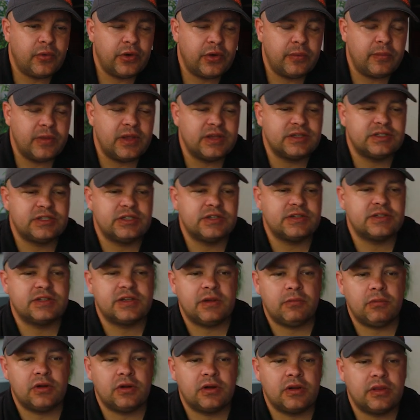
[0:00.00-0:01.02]
Pretty much just
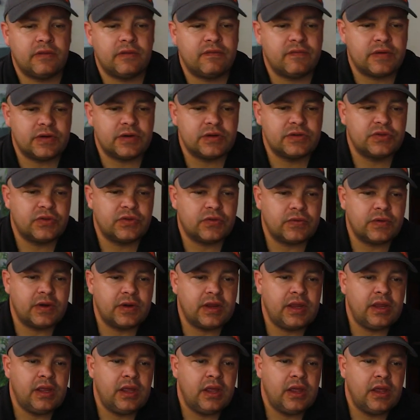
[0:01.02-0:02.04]
similar to the first
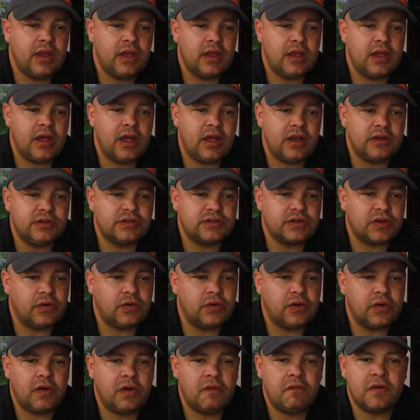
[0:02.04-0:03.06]
three. Uh, just
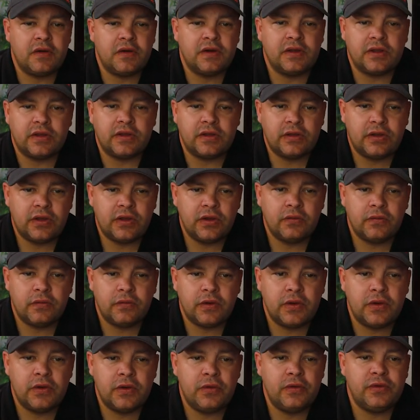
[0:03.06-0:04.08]
going over to
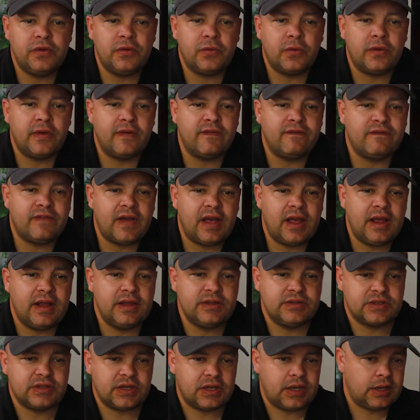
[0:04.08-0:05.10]
Guru, and you want to
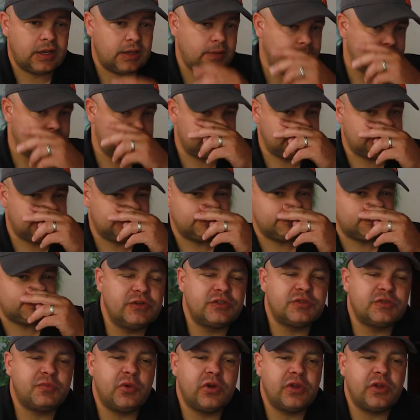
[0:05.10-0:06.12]
find jobs.
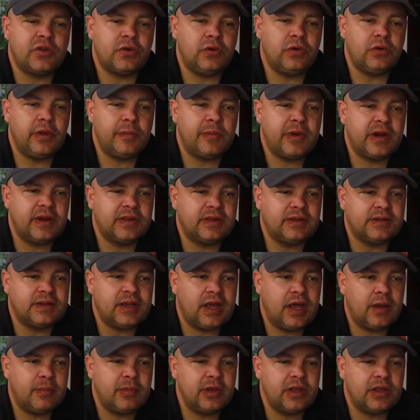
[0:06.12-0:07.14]
So it's pretty cool up here at the
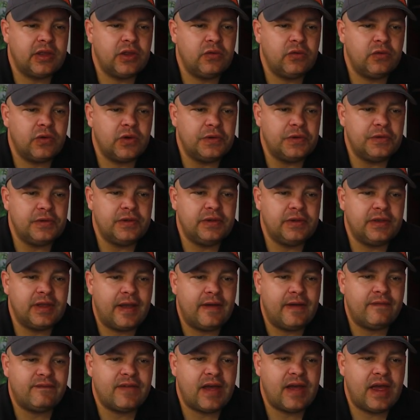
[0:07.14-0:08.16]
top at Guru. You
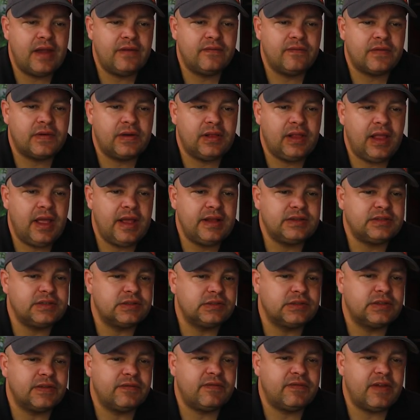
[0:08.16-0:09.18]
got find
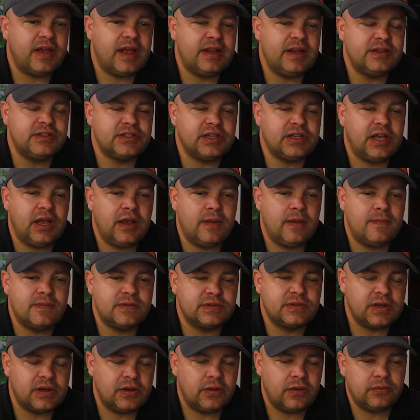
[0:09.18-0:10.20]
freelancers and find
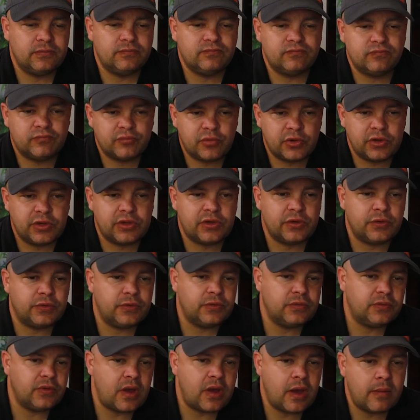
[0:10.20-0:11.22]
jobs. So pretty cool.